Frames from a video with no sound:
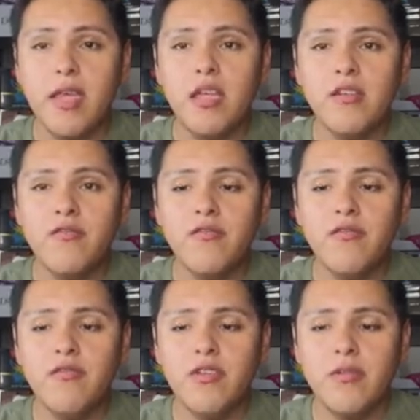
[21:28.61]
And
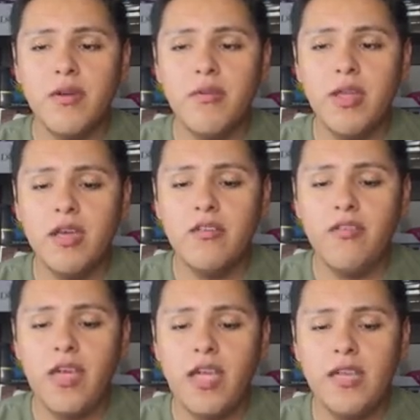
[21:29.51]
for the rear, we have
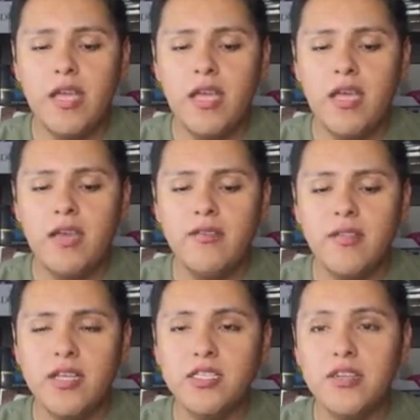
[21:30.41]
an
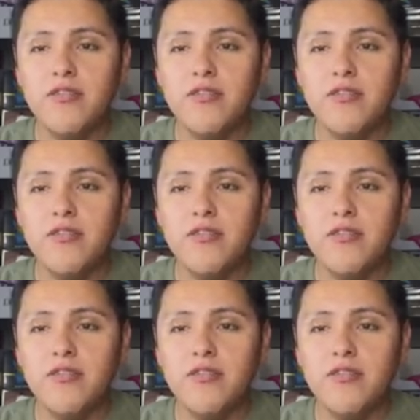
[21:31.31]
Aegislash